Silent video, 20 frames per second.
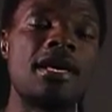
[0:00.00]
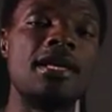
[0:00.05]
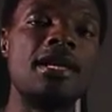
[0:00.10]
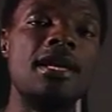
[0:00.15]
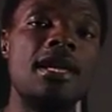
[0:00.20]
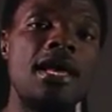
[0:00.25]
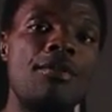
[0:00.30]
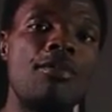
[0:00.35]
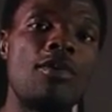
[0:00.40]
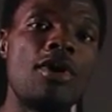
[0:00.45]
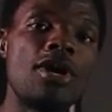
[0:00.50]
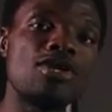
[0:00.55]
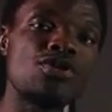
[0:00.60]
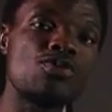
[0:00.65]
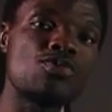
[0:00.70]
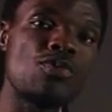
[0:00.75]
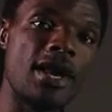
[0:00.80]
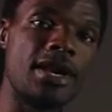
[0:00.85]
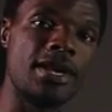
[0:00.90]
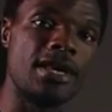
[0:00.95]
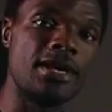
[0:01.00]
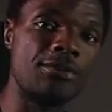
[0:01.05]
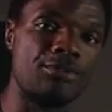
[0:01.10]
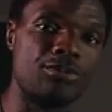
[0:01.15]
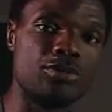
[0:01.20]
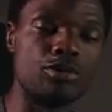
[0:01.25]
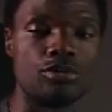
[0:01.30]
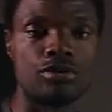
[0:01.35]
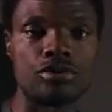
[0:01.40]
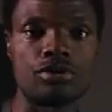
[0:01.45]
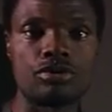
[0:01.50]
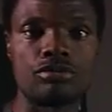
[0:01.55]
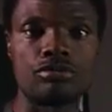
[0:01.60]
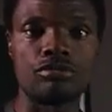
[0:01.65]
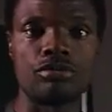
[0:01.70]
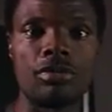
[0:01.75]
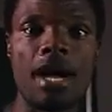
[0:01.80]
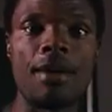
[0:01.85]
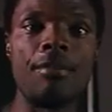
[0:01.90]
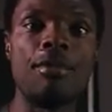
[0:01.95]
Labor is one input
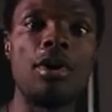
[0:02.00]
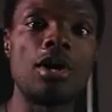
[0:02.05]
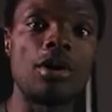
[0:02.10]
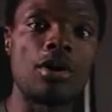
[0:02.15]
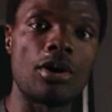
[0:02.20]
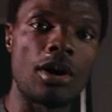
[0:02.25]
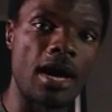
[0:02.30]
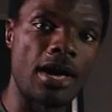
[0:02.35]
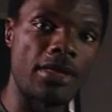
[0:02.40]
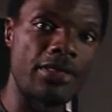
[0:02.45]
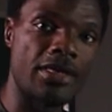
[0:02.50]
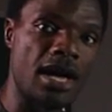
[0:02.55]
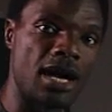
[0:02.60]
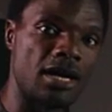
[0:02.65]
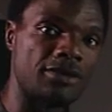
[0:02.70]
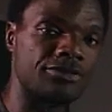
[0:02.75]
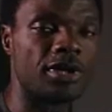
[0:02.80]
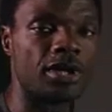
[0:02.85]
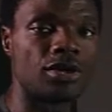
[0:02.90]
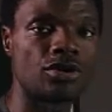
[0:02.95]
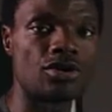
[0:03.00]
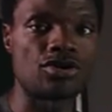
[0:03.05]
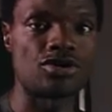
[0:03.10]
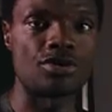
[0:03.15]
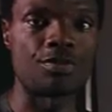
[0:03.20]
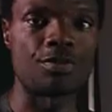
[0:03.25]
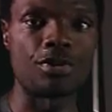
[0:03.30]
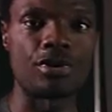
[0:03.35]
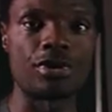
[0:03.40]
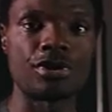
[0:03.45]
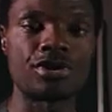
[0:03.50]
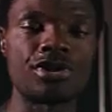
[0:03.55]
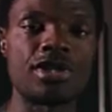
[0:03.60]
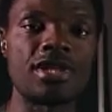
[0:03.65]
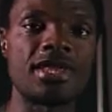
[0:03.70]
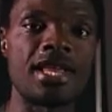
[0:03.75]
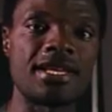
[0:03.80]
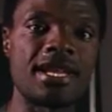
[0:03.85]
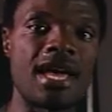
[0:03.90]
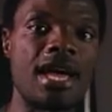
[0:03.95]
among other factors of production
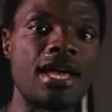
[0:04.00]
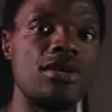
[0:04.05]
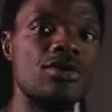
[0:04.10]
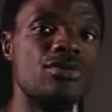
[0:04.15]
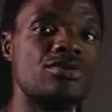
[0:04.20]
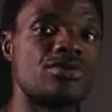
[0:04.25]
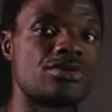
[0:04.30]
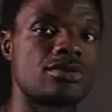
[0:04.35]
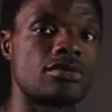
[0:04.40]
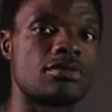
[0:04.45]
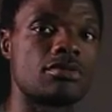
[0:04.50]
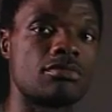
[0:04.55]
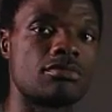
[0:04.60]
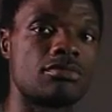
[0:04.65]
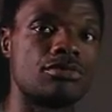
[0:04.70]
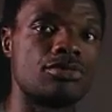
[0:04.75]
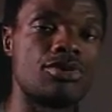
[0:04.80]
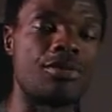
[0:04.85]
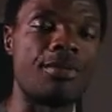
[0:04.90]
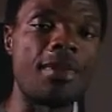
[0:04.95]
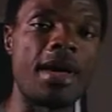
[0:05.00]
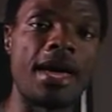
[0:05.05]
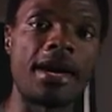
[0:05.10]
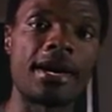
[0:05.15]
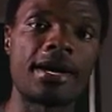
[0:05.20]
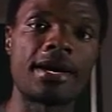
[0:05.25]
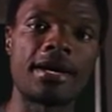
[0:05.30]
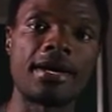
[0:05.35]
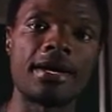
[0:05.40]
that are used to make